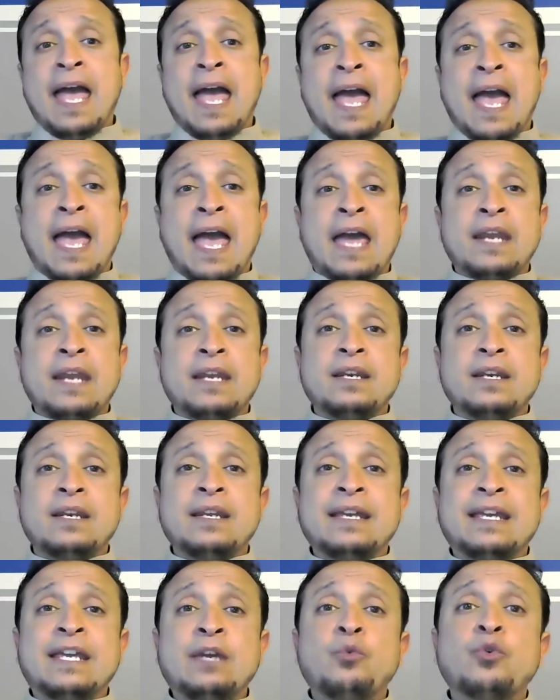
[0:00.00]
And
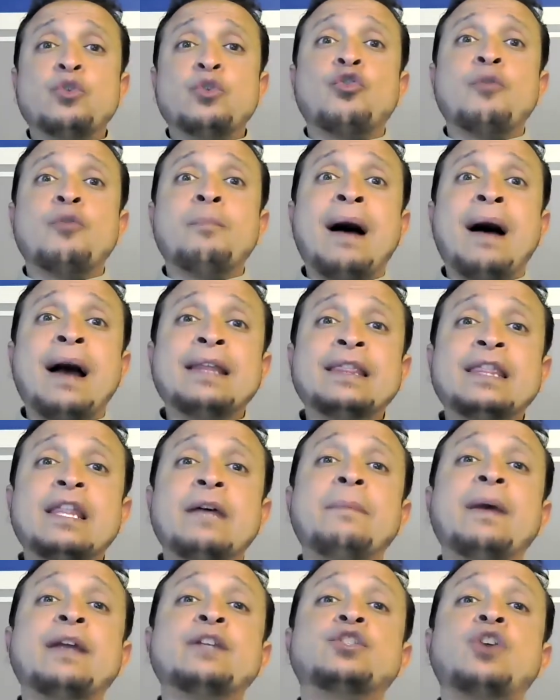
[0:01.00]
he would remind
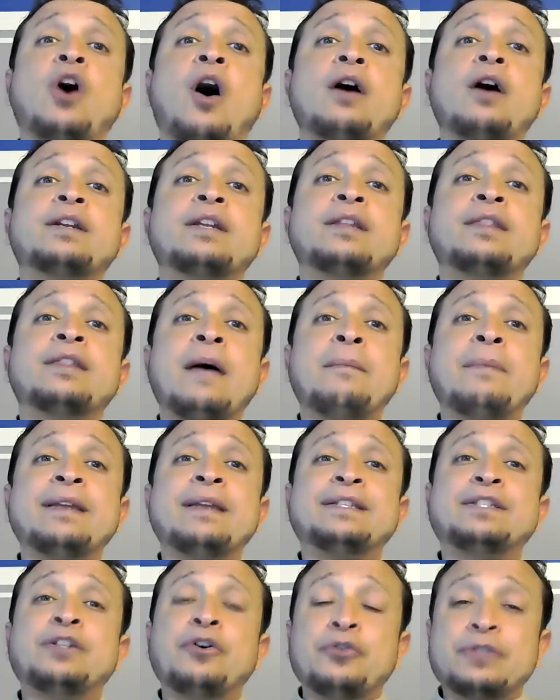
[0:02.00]
them and talk to them
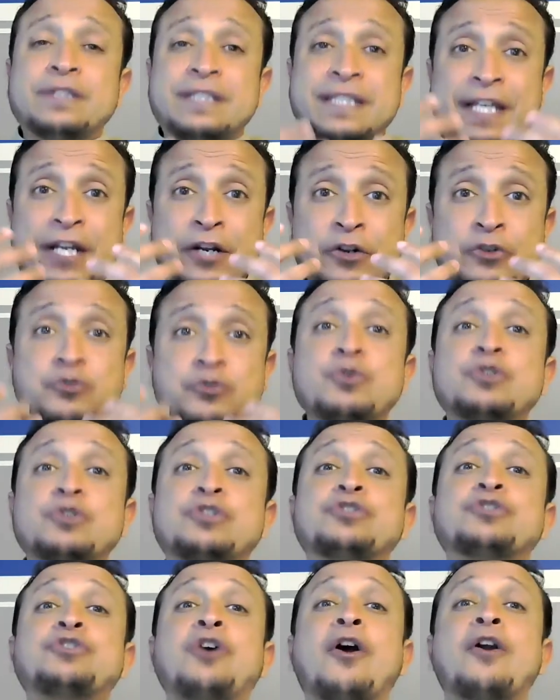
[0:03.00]
until tears would
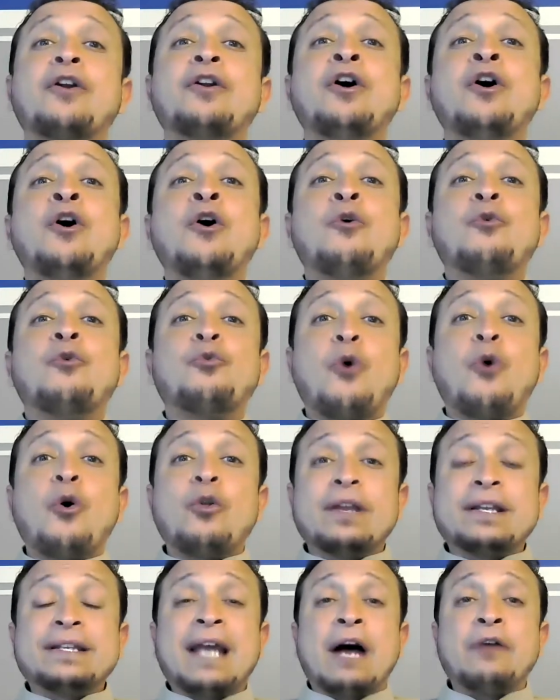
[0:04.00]
start
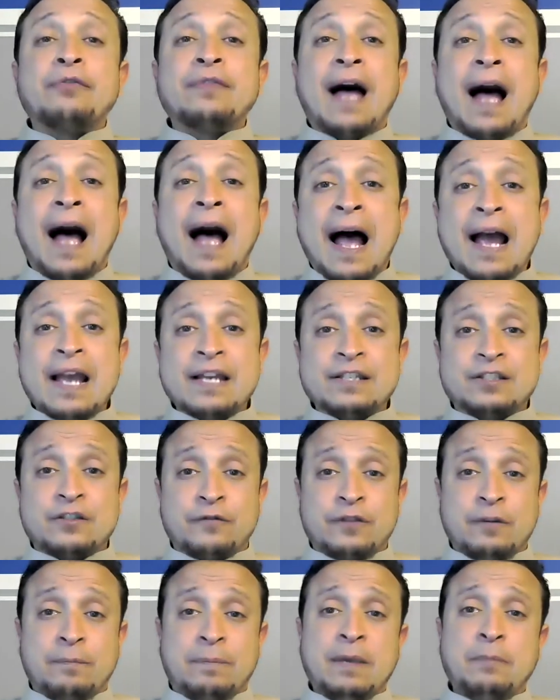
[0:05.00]
rolling down the eyes
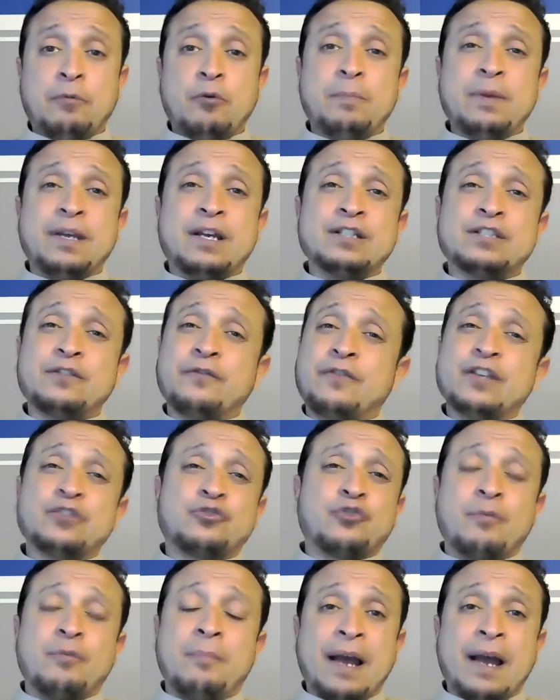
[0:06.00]
of the people because of
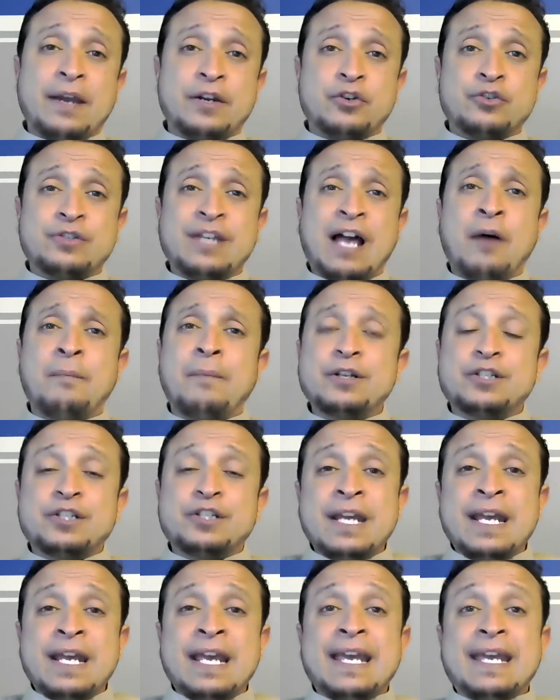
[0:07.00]
his reminders, how much
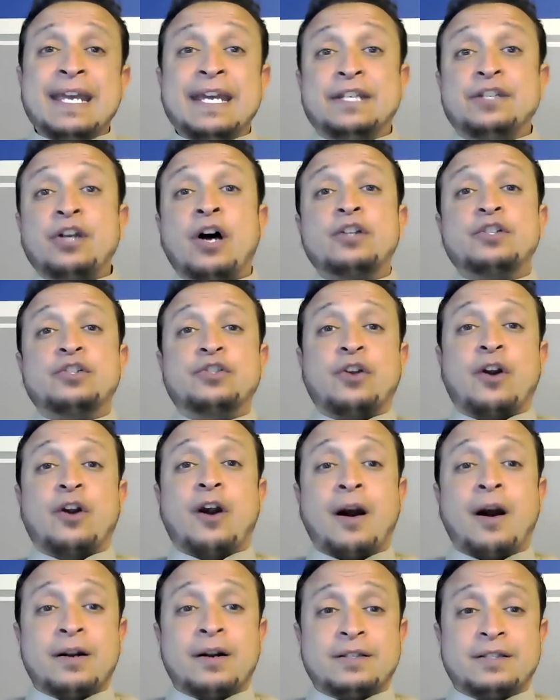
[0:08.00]
he touched their
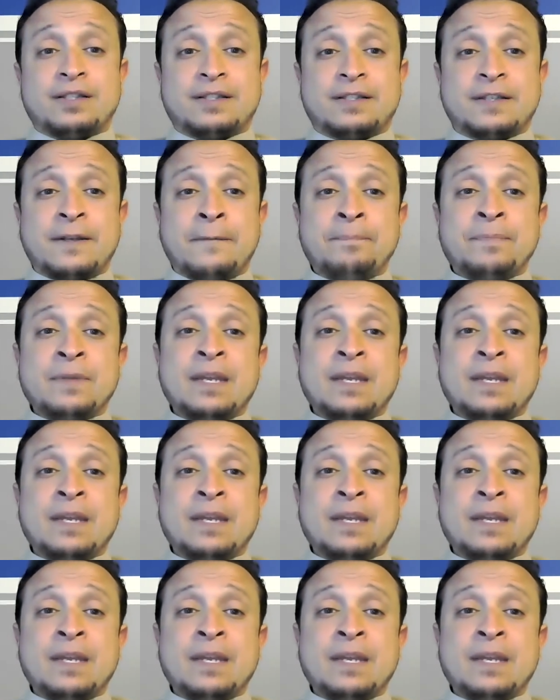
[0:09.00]
hearts.